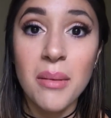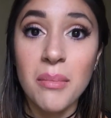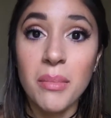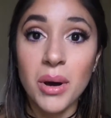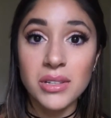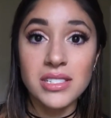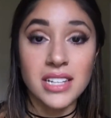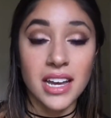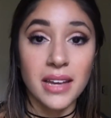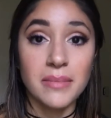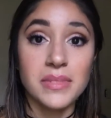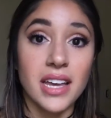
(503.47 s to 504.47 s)
Most
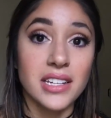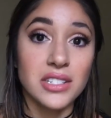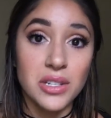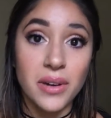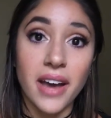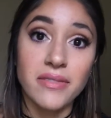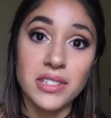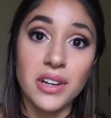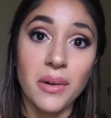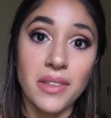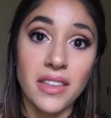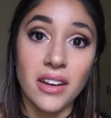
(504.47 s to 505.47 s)
times I do have to
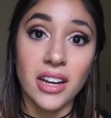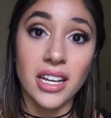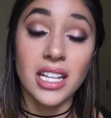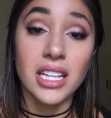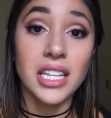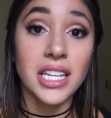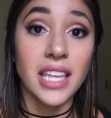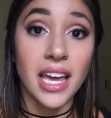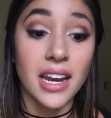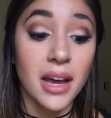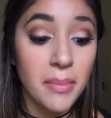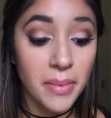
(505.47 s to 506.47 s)
go in there and clean
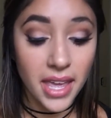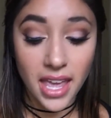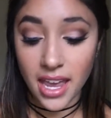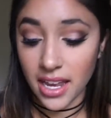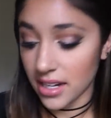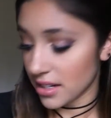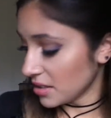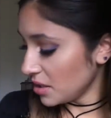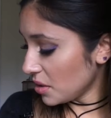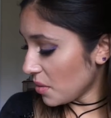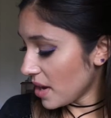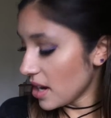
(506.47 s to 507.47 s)
that up, and
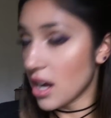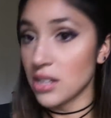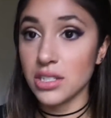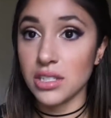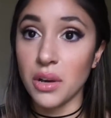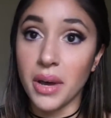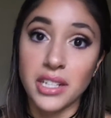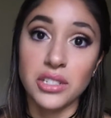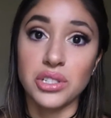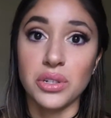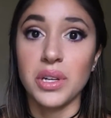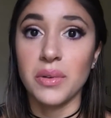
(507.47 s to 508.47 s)
you know what, I'll just go ahead
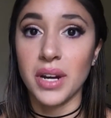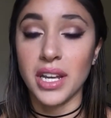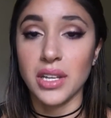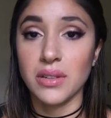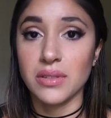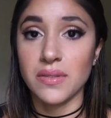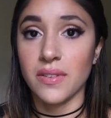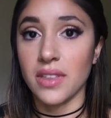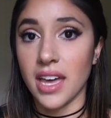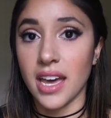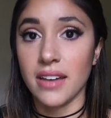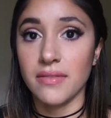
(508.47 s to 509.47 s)
and show you what I use for
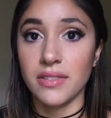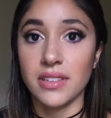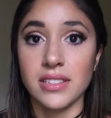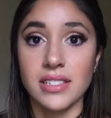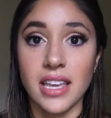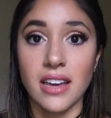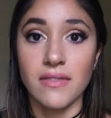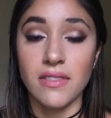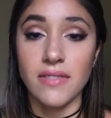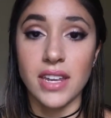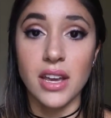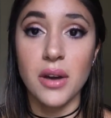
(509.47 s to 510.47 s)
that for the sake of
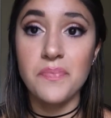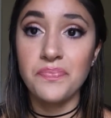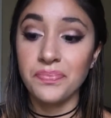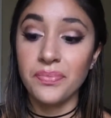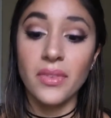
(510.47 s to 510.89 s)
the video.